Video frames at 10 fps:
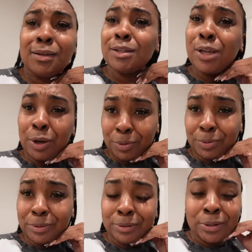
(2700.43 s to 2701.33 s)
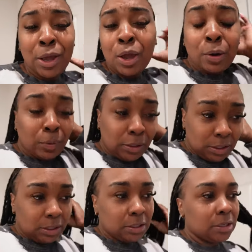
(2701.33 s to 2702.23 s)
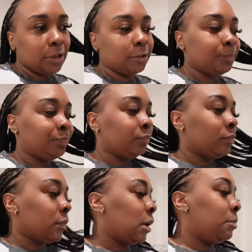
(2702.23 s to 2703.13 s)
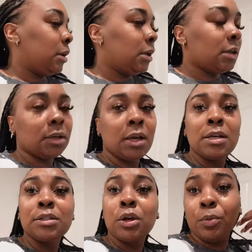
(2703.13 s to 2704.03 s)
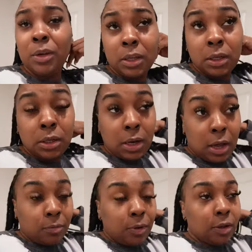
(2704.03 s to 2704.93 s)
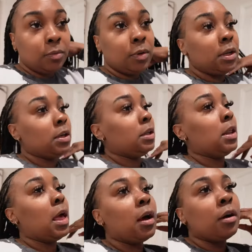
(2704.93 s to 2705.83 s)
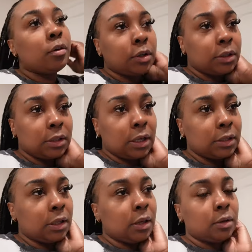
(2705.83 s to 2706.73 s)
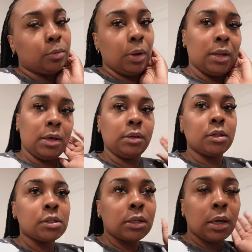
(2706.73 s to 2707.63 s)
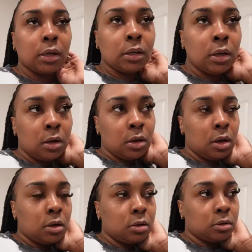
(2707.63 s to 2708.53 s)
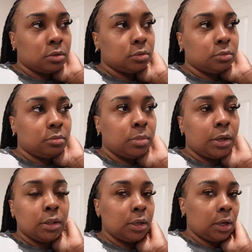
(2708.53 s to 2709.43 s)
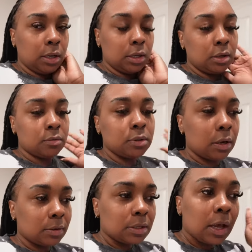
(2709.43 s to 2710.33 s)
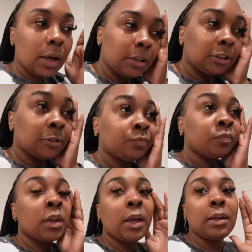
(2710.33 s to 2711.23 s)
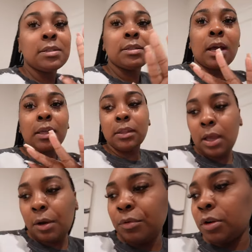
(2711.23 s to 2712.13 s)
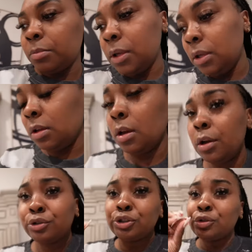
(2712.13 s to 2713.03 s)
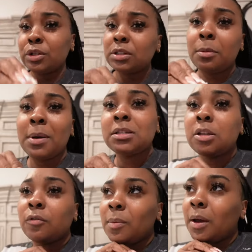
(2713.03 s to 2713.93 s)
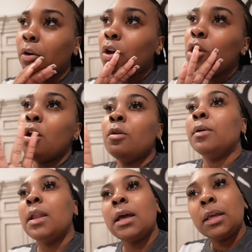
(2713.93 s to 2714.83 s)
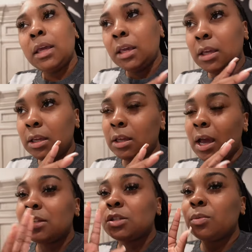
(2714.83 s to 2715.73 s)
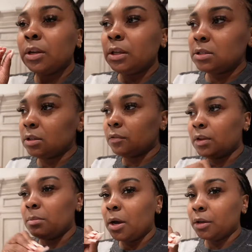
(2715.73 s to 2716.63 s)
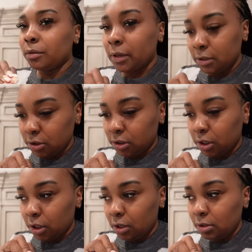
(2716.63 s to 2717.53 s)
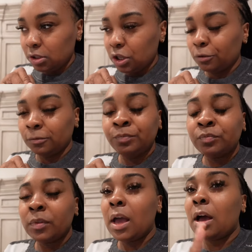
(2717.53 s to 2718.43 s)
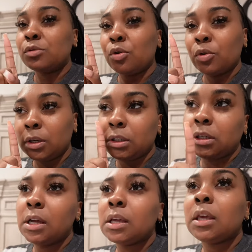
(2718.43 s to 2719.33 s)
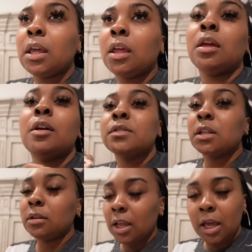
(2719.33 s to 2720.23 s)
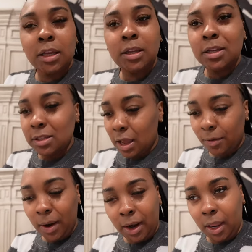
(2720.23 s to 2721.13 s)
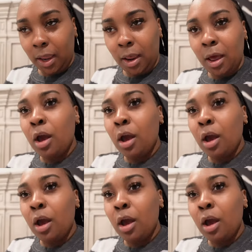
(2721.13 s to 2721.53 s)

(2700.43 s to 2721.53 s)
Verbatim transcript: dessert. We need dessert. But yeah, so we did good all week. We didn't eat out or nothing like that. We ate out yesterday, um but other than that, that was the only time. And it's not that I want to be strict on myself about what I can eat. I just want to eat stuff in moderation. So how I was going to Dunkin' every single day, that's not right.